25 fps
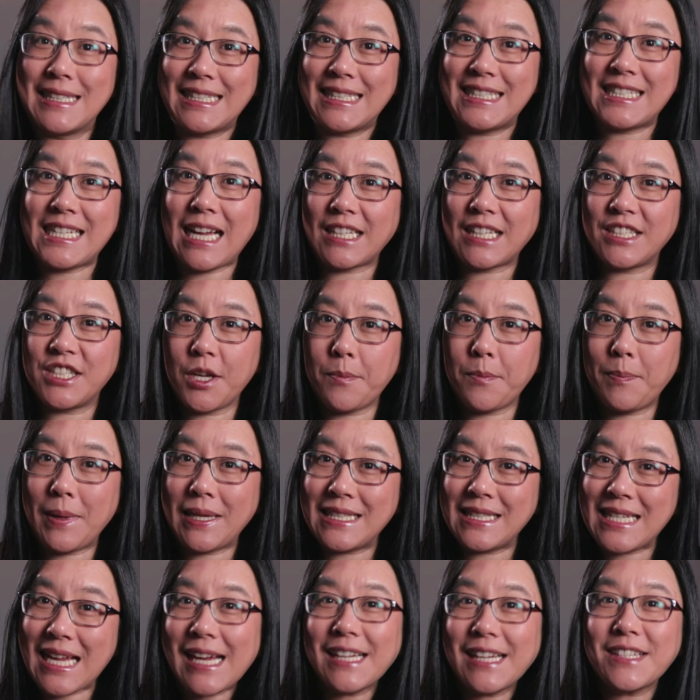
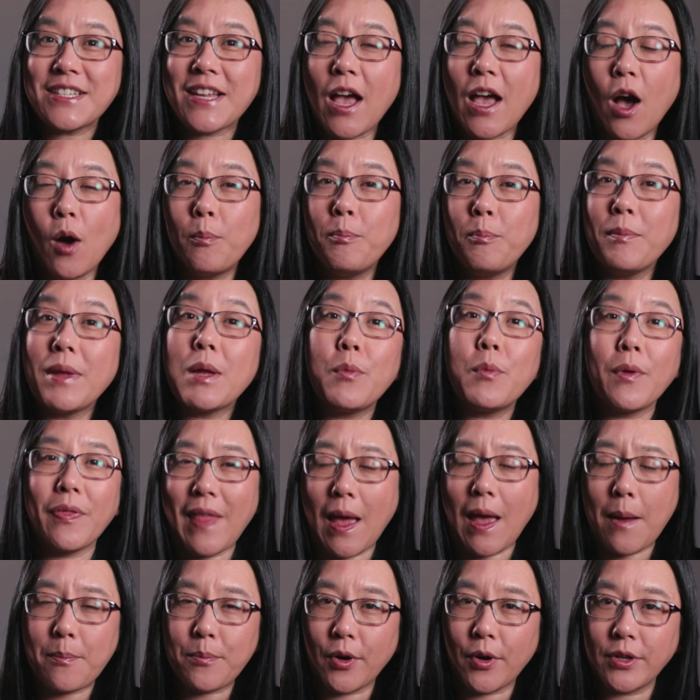ChatGPT to help me with
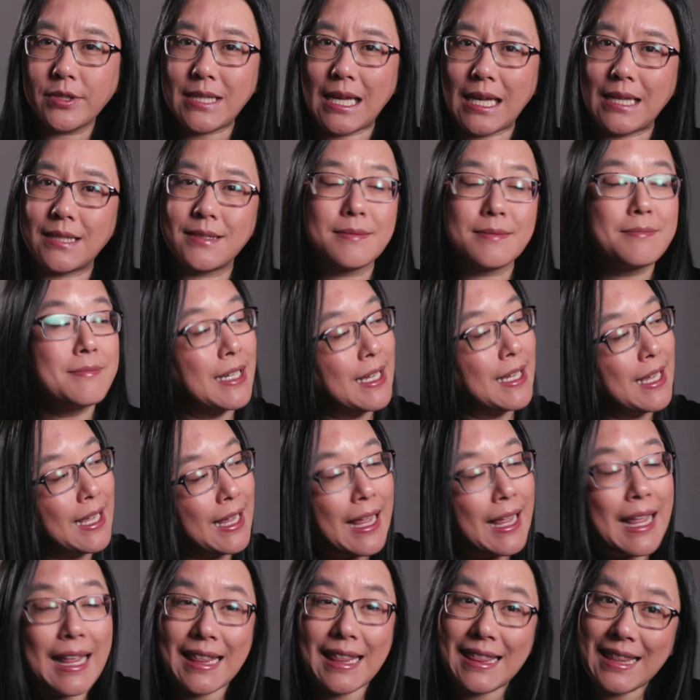that process.
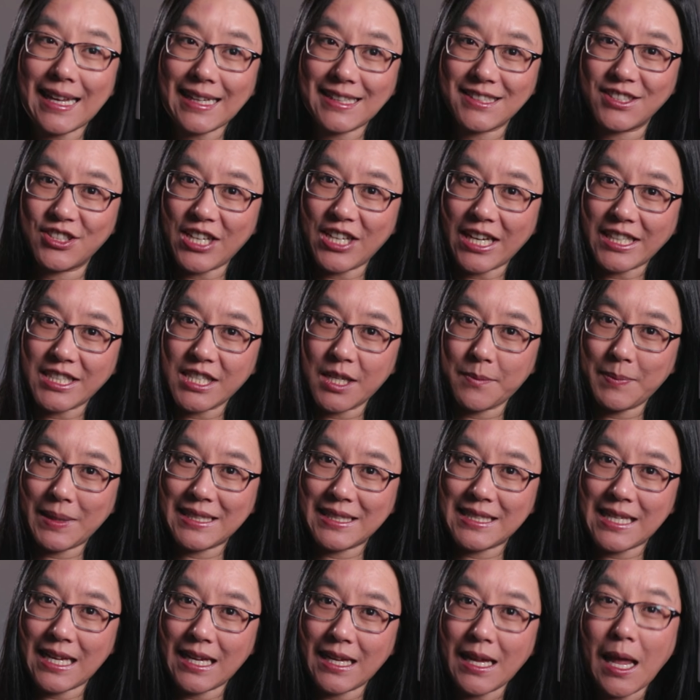Thanks,
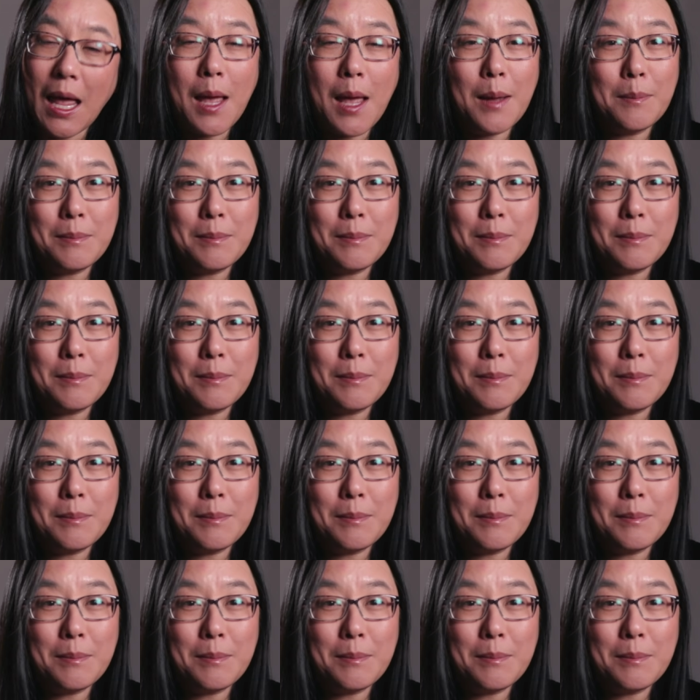ChatGPT.